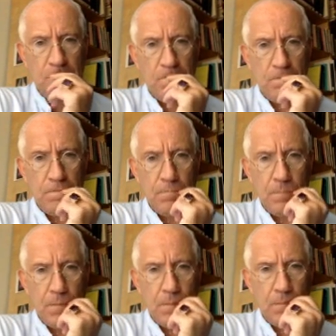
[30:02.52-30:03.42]

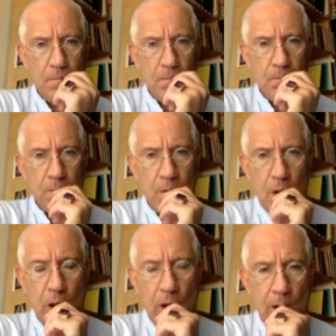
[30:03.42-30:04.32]

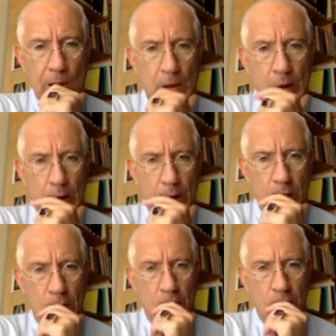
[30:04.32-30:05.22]

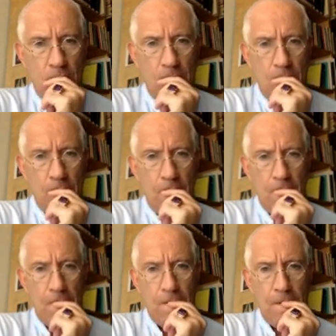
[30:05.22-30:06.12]

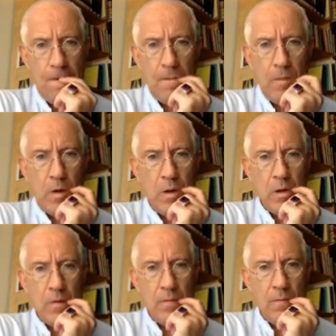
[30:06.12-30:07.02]

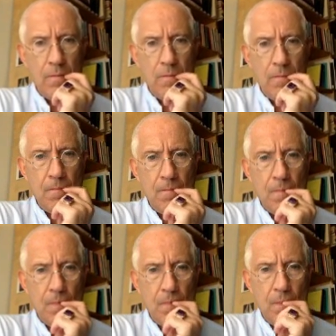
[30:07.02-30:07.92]

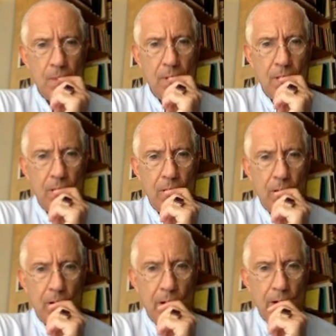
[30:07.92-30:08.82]

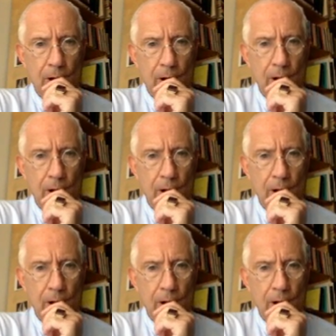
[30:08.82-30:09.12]
No words are spoken by the person on screen.